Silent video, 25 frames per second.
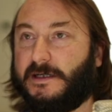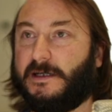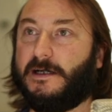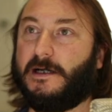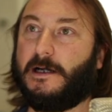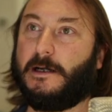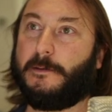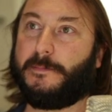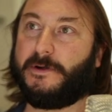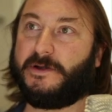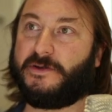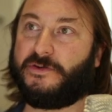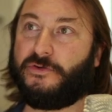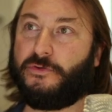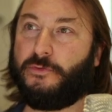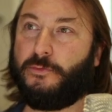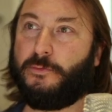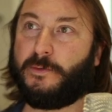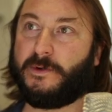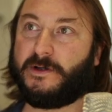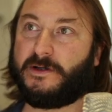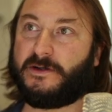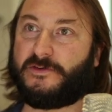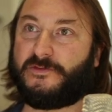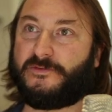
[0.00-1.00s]
but you
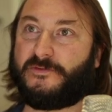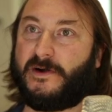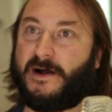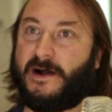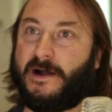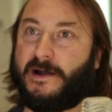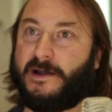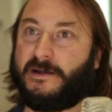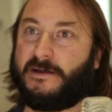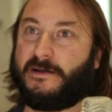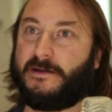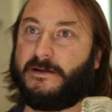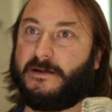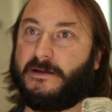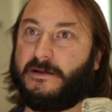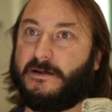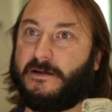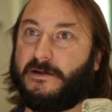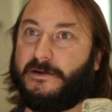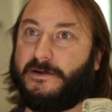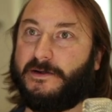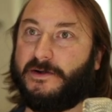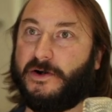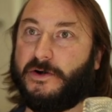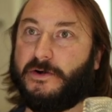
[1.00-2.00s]
will find
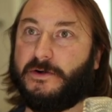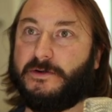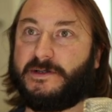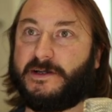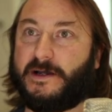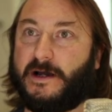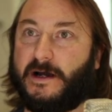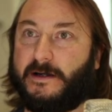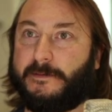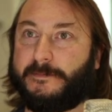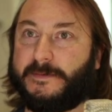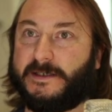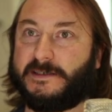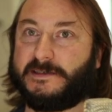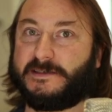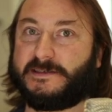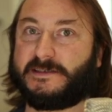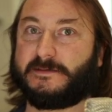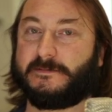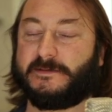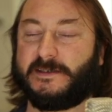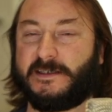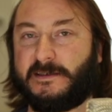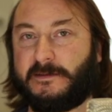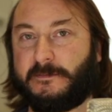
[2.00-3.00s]
code comments
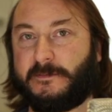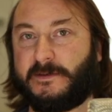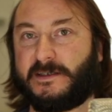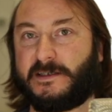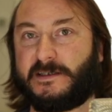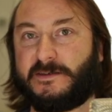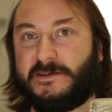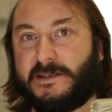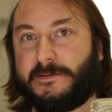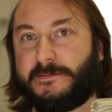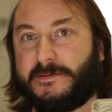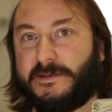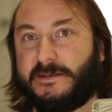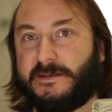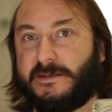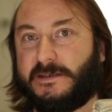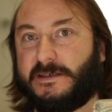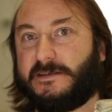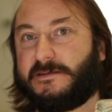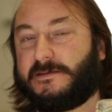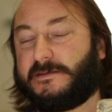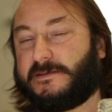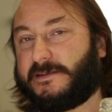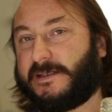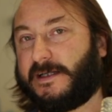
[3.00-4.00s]
written with Glimmer
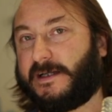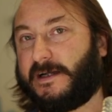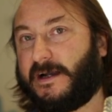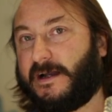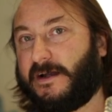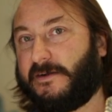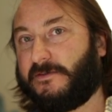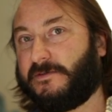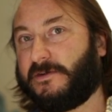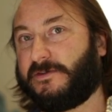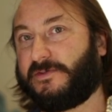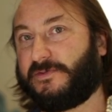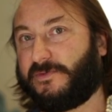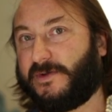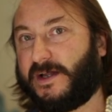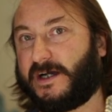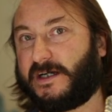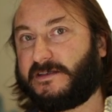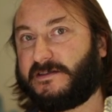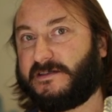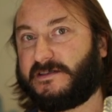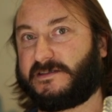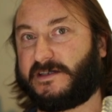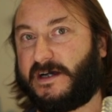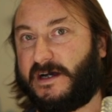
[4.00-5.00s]
that reflect
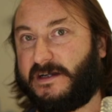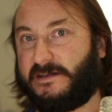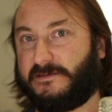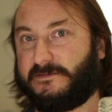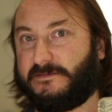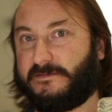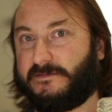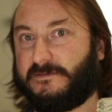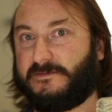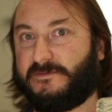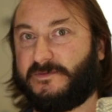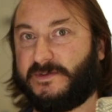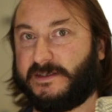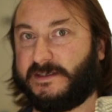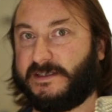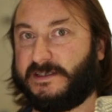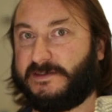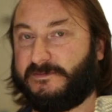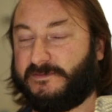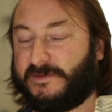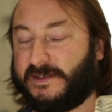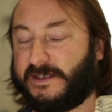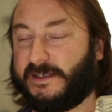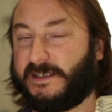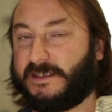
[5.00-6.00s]
this kind of very,
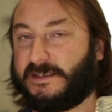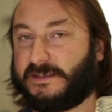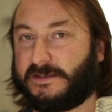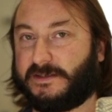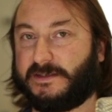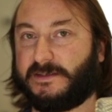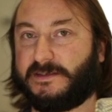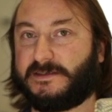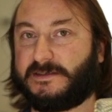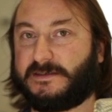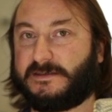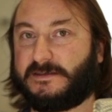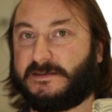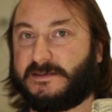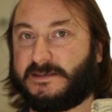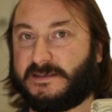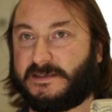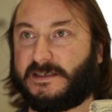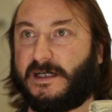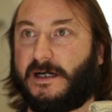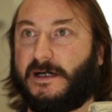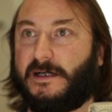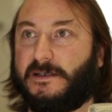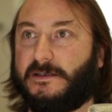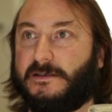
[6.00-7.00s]
very terse
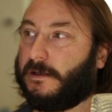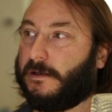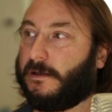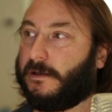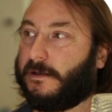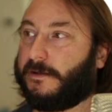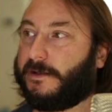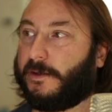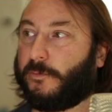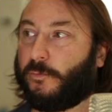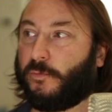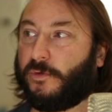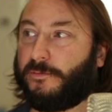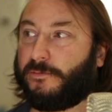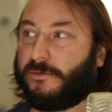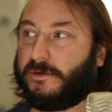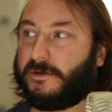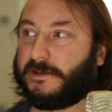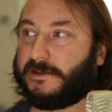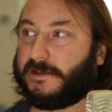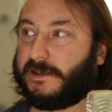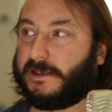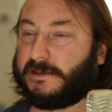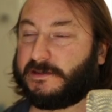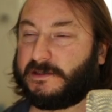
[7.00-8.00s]
style. One more
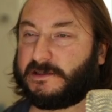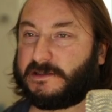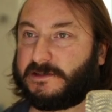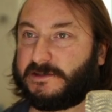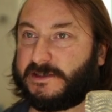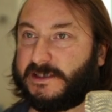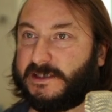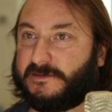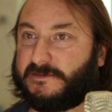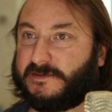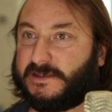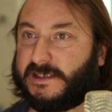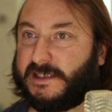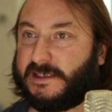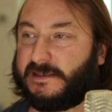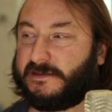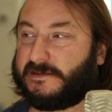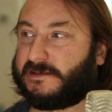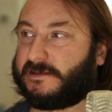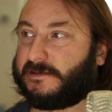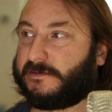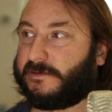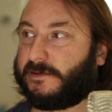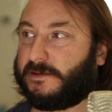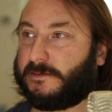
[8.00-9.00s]
illustrative thing that's
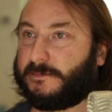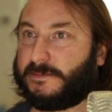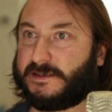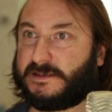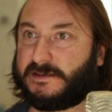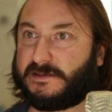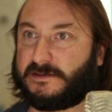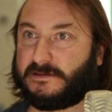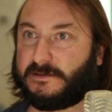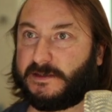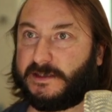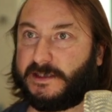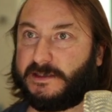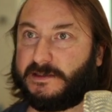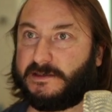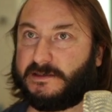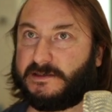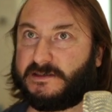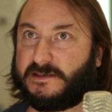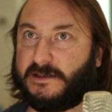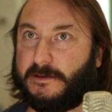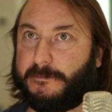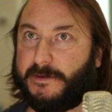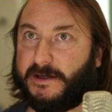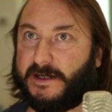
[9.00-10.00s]
a little bit strange
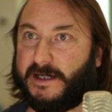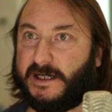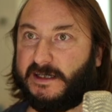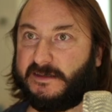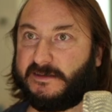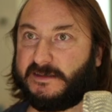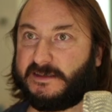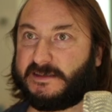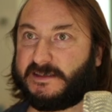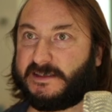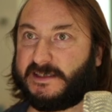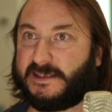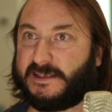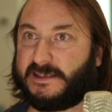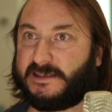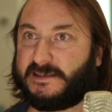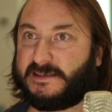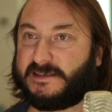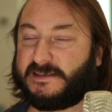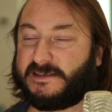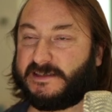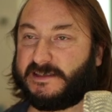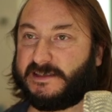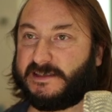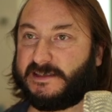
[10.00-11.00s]
about how it
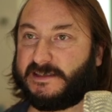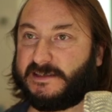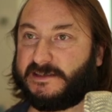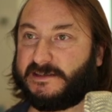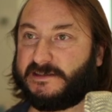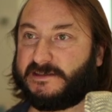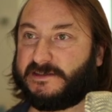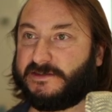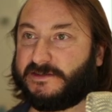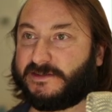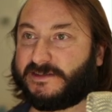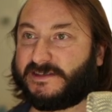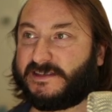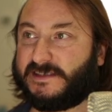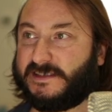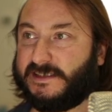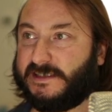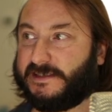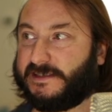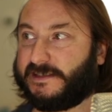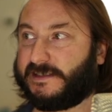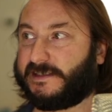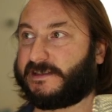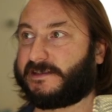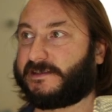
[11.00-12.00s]
thinks is you'll see
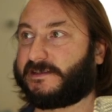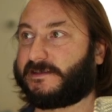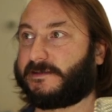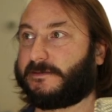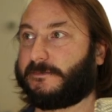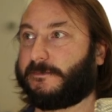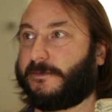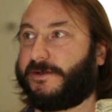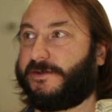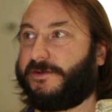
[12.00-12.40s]
this when you're